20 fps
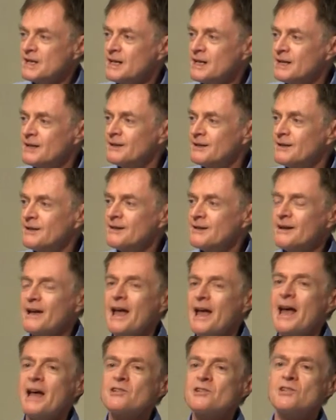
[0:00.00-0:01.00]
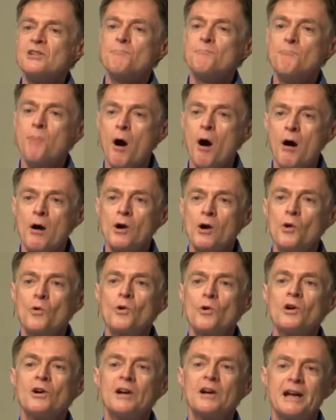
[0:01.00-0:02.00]
in as the
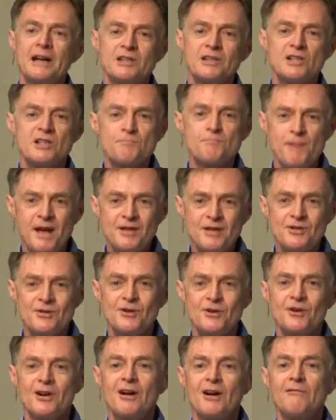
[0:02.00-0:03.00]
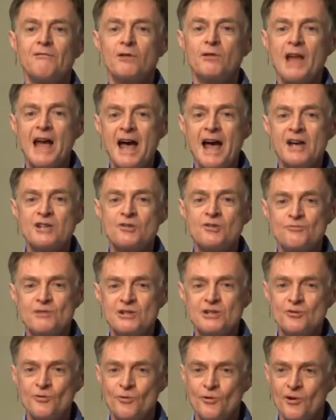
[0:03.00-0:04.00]
borrower and spender of last
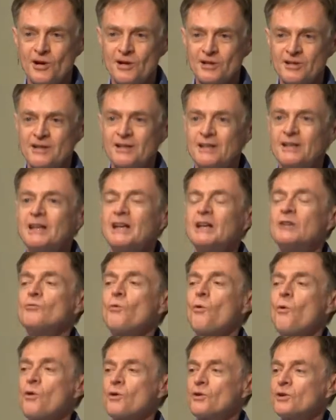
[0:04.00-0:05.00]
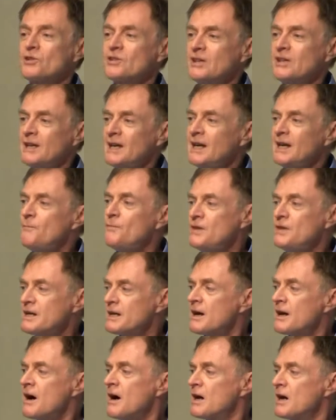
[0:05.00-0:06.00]
resort in order to keep the
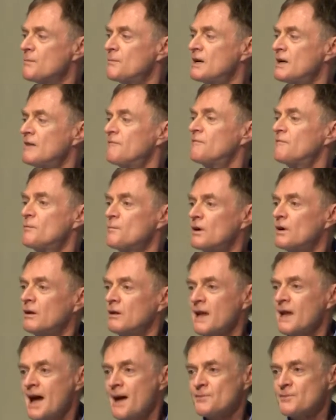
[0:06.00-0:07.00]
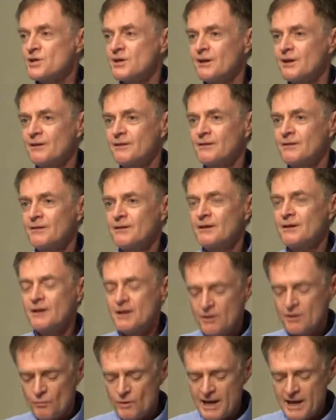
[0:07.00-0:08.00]
economy from collapsing.
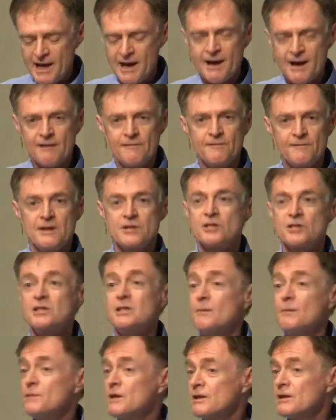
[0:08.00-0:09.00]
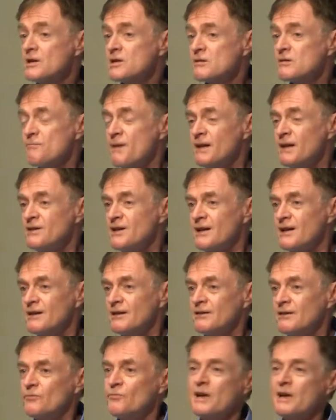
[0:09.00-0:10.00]
We have stimulus
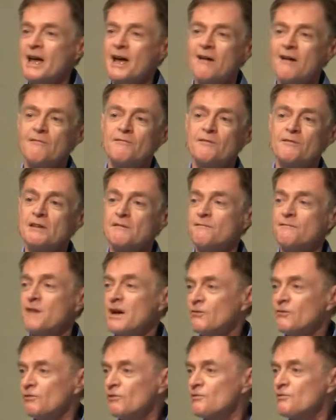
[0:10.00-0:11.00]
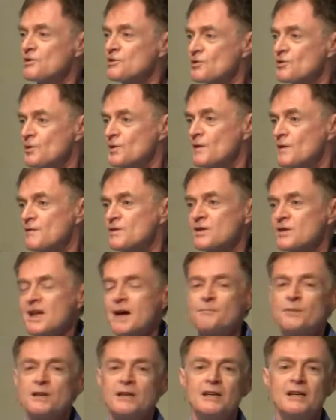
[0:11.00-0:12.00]
spending, we have the Federal Reserve
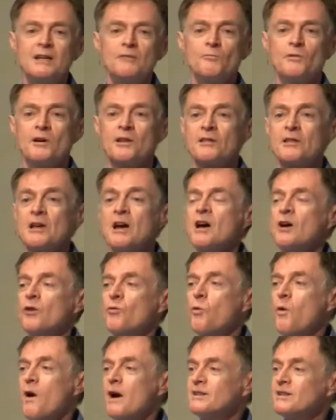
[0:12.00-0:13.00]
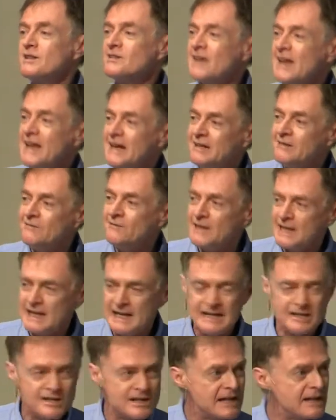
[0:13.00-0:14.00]
stepping in with quantitative
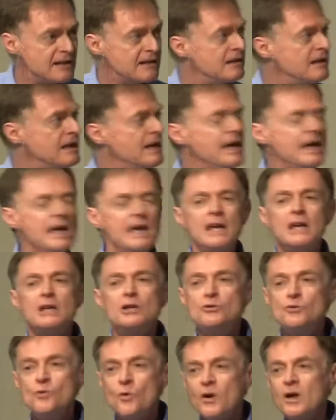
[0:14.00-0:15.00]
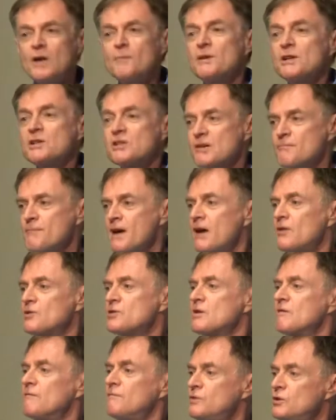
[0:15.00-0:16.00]
easing, enormous
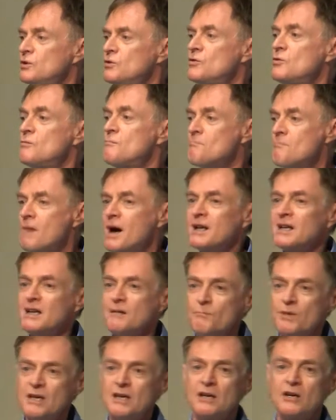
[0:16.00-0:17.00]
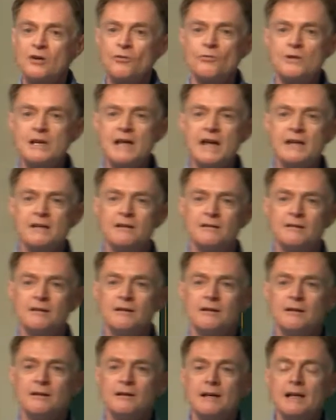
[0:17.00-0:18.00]
amounts of new money being created.
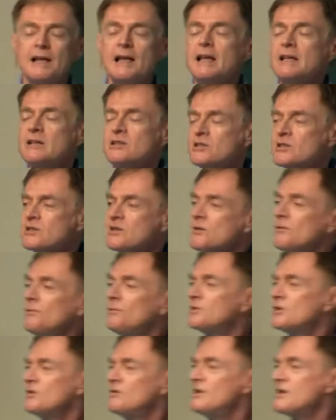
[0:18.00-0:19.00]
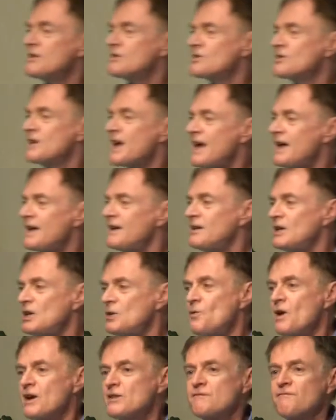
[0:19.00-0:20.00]
Still to this day, the
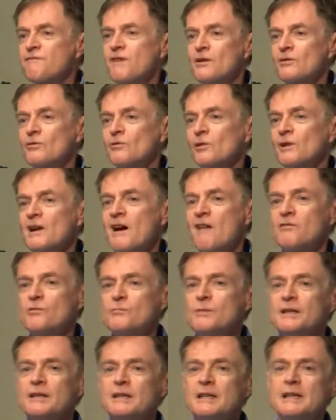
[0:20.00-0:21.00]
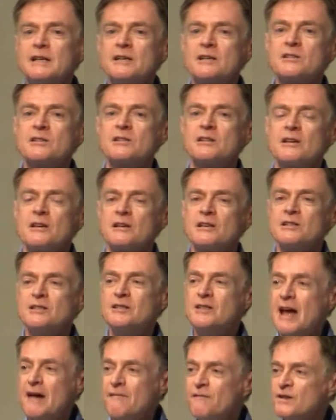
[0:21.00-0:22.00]
US federal government is
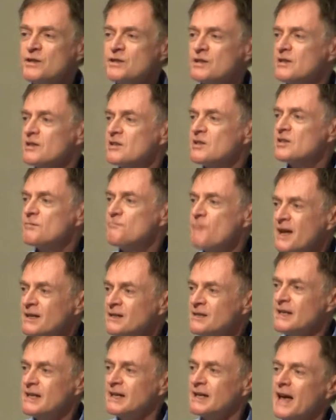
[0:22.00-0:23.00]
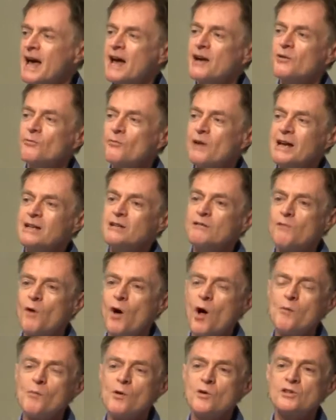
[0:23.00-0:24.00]
deficit spending at a rate of
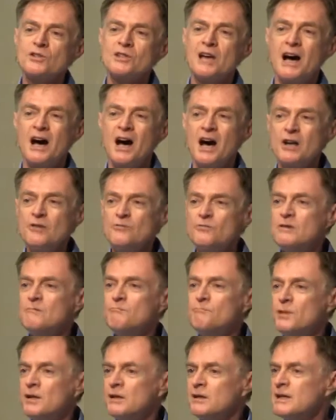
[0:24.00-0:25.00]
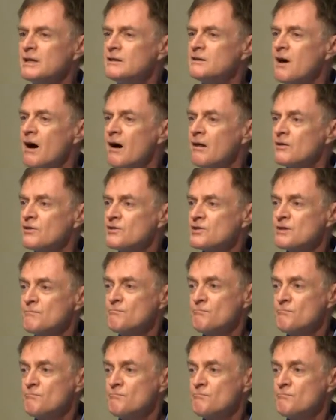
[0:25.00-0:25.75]
almost $100 billion a